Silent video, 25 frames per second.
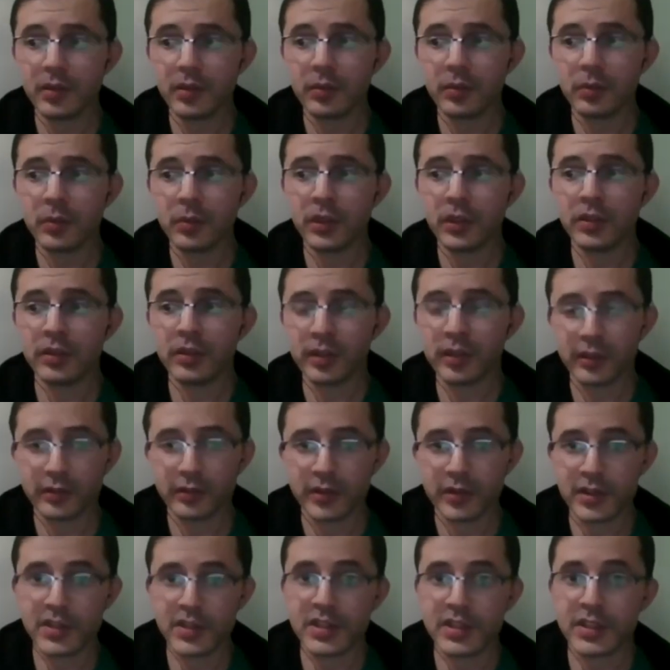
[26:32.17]
we do not
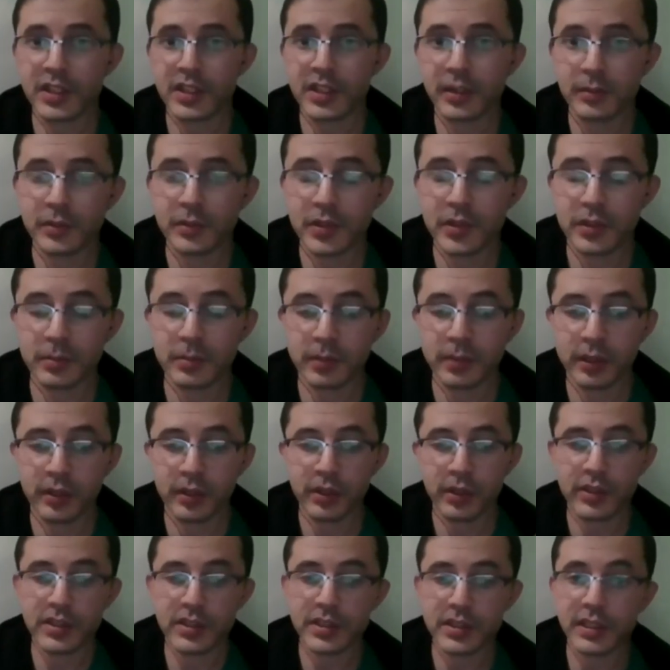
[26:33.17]
resuscitate
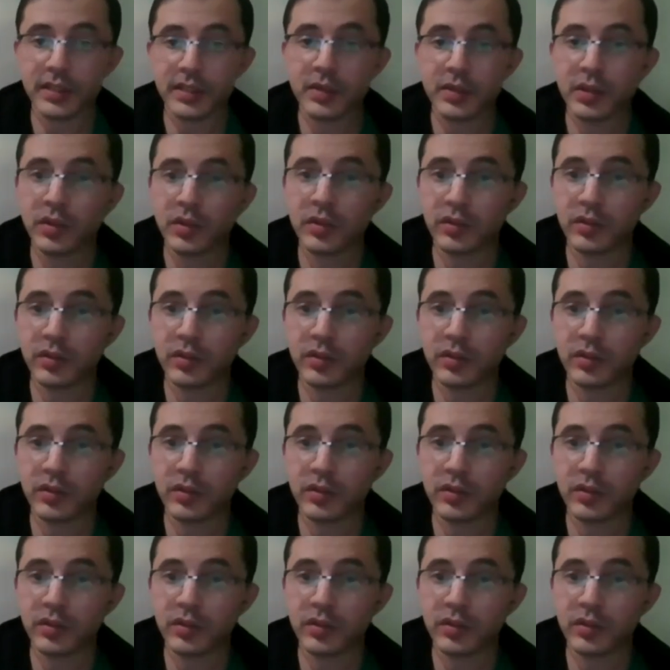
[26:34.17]
because it